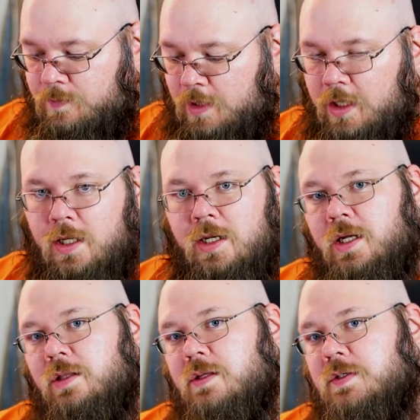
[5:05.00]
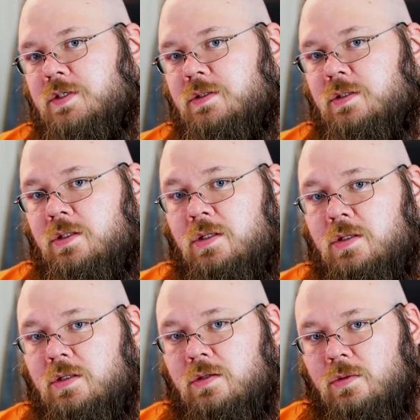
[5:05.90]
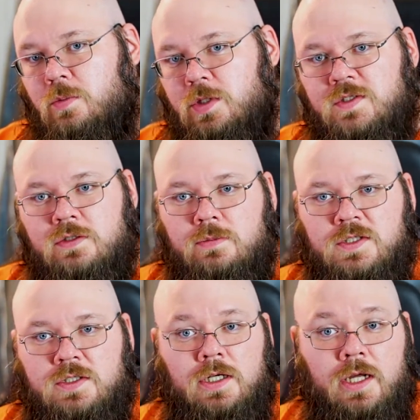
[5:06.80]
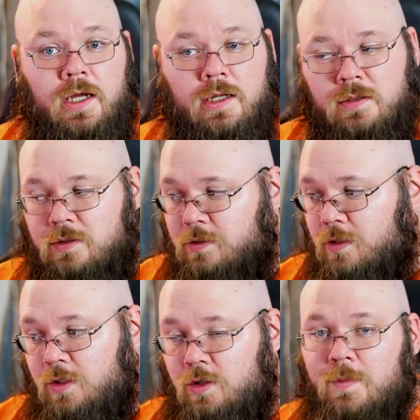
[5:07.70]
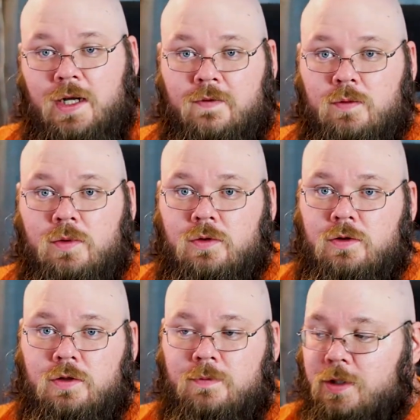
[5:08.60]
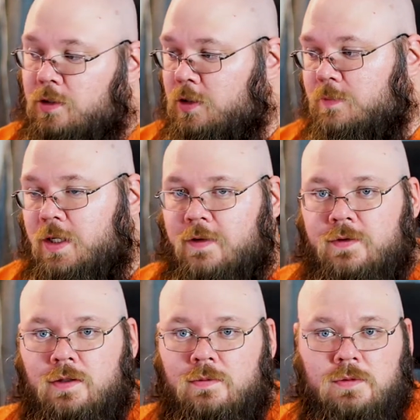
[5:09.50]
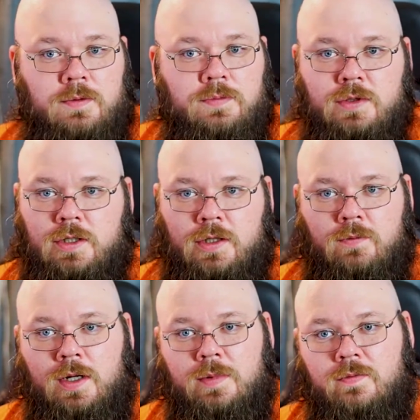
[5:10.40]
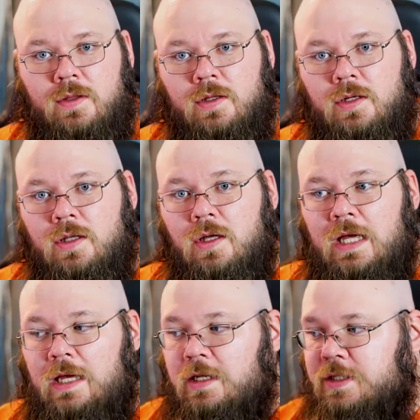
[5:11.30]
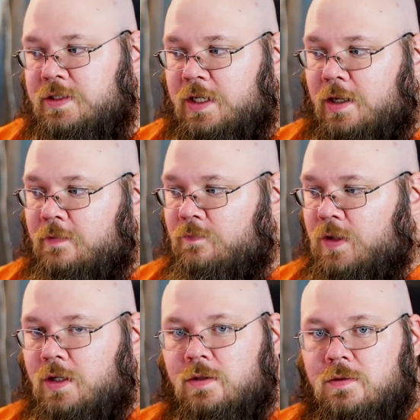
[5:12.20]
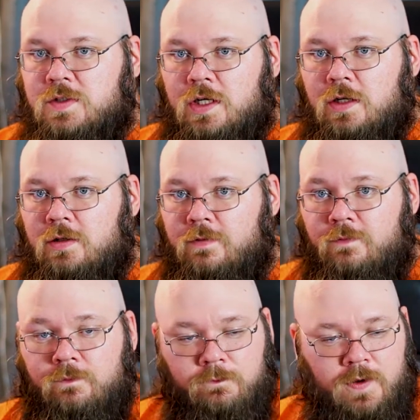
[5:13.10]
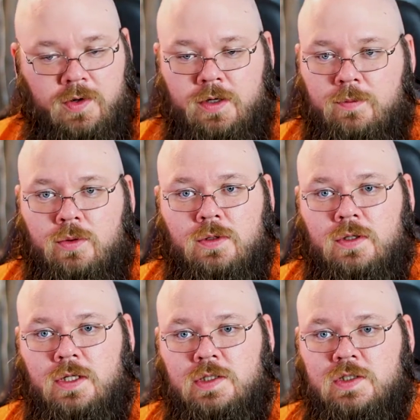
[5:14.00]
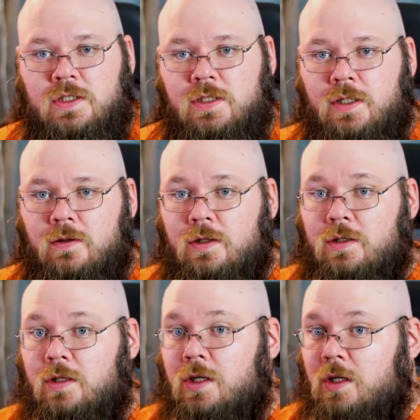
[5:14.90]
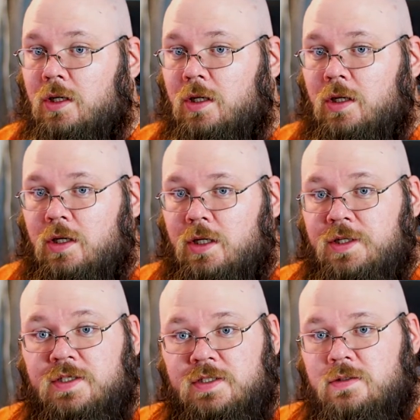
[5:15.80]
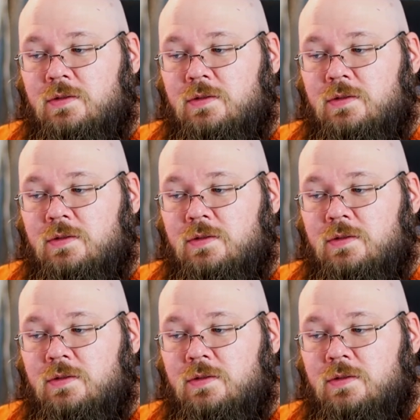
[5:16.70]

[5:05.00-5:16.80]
I not had this, we'd still be stuck at, you might have to build a new computer, you might have to completely wipe everything. He's got videos of very important things on there that he just